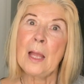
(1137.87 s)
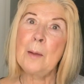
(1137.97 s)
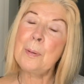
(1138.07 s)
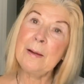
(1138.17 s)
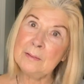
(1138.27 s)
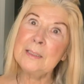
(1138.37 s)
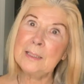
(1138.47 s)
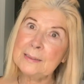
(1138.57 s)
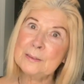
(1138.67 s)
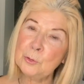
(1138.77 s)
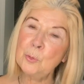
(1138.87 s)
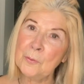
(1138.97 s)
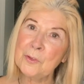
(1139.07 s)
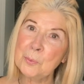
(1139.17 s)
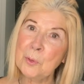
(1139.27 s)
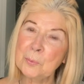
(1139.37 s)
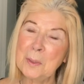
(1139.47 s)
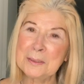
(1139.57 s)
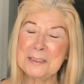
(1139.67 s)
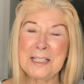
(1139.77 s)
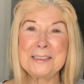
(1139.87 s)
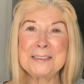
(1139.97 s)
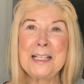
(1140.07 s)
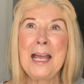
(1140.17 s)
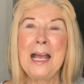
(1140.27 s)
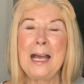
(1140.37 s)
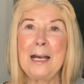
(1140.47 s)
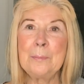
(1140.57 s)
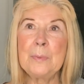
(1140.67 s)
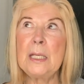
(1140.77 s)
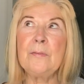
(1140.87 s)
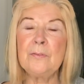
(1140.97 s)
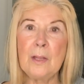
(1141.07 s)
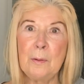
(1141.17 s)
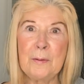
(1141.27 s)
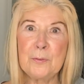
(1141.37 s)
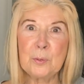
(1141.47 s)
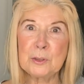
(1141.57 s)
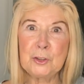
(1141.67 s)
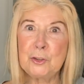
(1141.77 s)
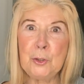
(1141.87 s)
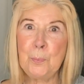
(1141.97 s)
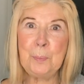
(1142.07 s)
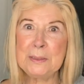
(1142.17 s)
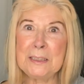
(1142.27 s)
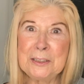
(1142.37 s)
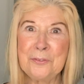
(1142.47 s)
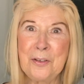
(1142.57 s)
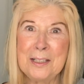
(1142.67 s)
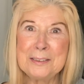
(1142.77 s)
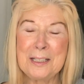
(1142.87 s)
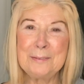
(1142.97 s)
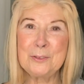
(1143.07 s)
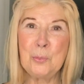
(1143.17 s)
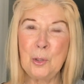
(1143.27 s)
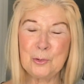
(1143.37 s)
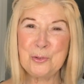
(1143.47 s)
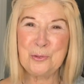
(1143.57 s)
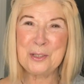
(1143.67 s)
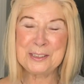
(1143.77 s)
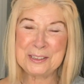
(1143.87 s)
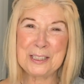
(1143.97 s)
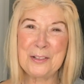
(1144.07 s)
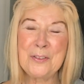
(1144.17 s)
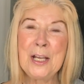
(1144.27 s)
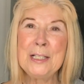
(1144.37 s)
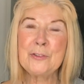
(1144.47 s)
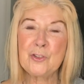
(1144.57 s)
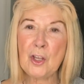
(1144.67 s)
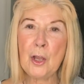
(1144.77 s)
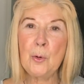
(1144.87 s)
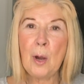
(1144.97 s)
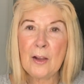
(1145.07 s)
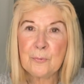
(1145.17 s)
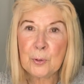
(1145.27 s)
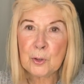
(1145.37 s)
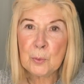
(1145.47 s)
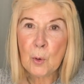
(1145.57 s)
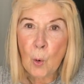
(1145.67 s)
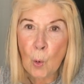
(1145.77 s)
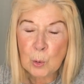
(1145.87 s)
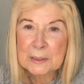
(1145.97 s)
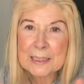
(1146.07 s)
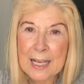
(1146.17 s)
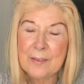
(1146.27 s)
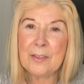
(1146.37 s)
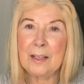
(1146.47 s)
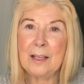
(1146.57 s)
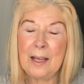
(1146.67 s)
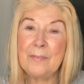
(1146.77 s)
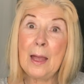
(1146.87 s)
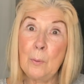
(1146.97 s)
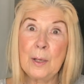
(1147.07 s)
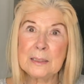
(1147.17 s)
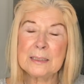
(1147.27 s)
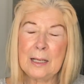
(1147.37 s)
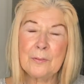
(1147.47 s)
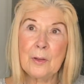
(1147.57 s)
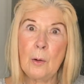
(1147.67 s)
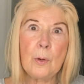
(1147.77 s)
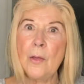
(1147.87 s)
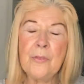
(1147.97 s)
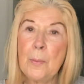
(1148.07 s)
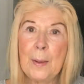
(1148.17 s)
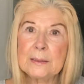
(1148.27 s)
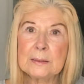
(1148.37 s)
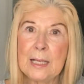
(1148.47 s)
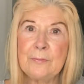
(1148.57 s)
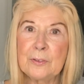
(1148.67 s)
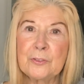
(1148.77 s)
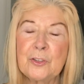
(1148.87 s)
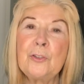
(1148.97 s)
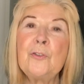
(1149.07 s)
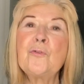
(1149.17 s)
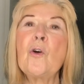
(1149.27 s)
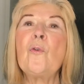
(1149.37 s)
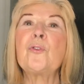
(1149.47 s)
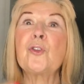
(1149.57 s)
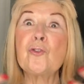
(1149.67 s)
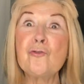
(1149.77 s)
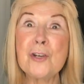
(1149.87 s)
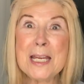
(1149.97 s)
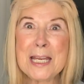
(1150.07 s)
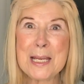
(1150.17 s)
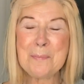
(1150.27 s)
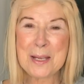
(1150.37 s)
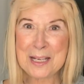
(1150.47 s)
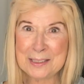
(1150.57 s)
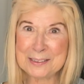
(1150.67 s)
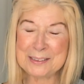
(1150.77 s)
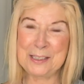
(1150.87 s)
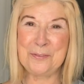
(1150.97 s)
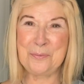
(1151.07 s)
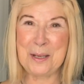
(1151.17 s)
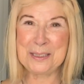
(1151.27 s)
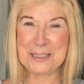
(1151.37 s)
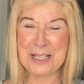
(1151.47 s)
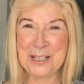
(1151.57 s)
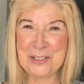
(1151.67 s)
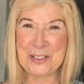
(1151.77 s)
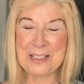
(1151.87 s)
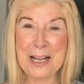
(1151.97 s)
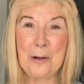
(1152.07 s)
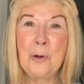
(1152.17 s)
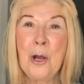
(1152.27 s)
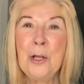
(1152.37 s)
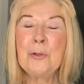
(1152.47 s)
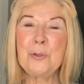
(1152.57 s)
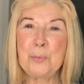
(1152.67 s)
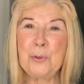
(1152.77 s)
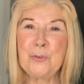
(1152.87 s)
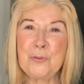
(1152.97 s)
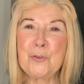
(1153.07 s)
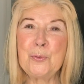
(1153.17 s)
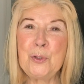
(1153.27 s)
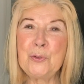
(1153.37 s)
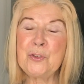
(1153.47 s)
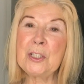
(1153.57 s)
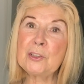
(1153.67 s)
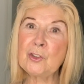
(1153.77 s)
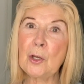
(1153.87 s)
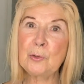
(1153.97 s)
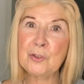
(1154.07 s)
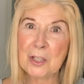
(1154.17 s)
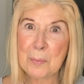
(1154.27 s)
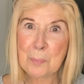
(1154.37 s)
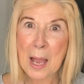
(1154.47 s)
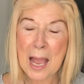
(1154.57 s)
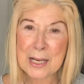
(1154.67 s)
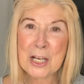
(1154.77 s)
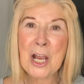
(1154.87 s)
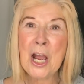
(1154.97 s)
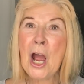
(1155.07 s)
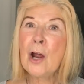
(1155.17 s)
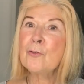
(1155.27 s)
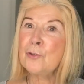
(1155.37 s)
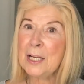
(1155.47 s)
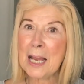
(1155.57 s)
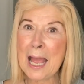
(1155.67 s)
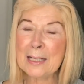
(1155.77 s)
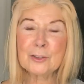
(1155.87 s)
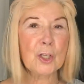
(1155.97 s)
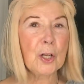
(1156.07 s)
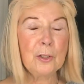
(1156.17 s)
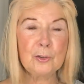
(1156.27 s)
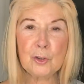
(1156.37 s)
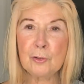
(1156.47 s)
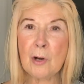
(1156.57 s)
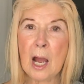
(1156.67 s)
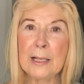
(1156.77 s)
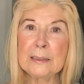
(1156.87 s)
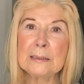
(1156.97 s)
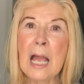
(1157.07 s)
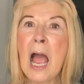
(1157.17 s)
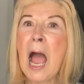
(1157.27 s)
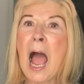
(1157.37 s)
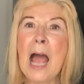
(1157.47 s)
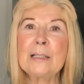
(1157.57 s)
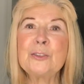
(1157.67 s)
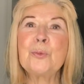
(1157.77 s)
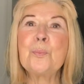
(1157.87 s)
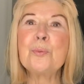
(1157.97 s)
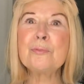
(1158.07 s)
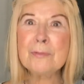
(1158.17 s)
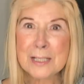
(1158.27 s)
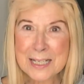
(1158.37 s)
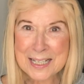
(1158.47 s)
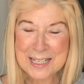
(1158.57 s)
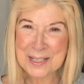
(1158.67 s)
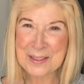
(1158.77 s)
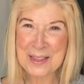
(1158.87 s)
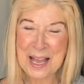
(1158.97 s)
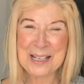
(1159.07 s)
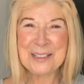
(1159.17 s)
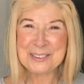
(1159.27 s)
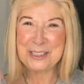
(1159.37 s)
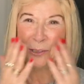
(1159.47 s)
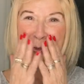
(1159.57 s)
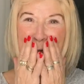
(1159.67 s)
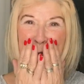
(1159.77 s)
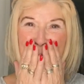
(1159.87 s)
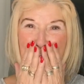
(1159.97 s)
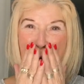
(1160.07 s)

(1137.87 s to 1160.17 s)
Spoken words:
Apparently they still want them on Mondays, even though everybody's too busy find time to watch all this stuff. So I put them all together, and that went down the best ever. So you've got 3 minutes of meditation now with beautiful music. So sit back, relax, close your eyes and breathe, and I'll see you soon.